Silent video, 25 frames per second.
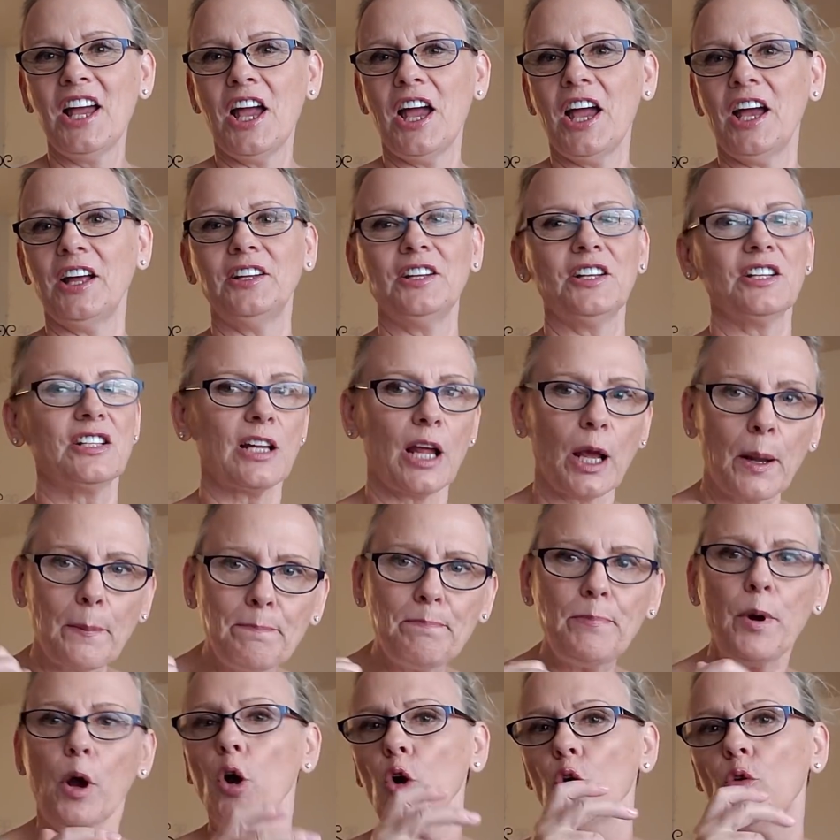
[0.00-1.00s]
And it's
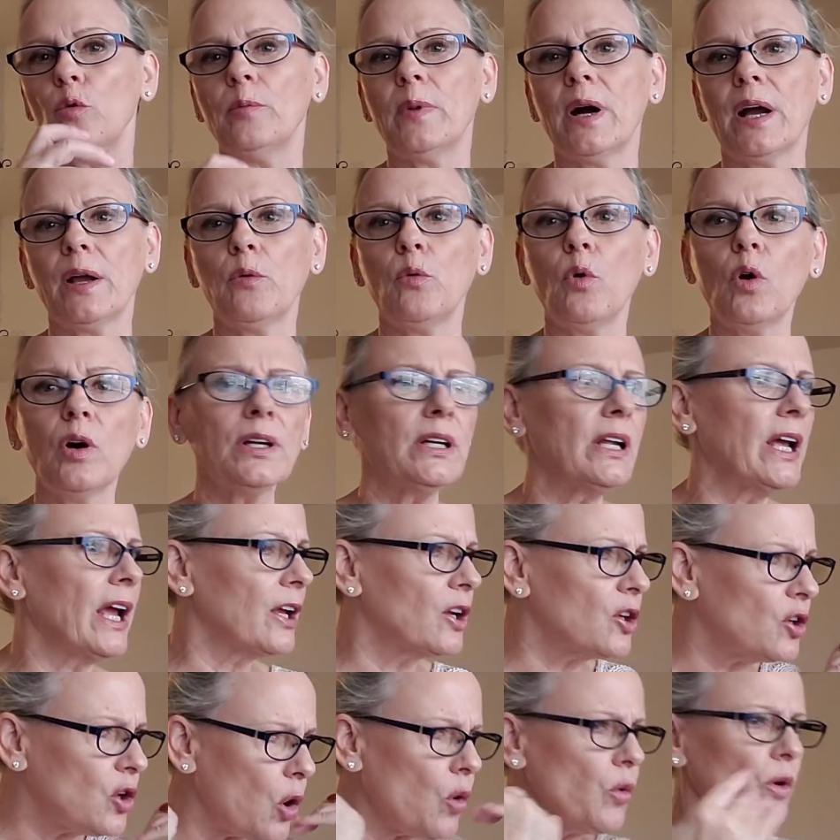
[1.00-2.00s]
like, boom, I
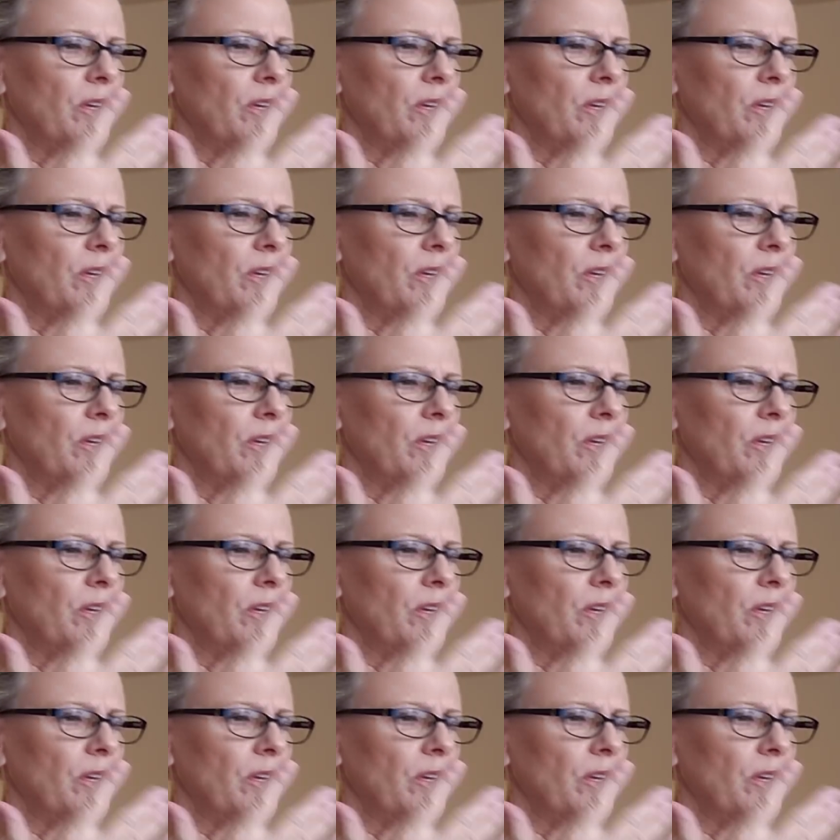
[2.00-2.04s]
go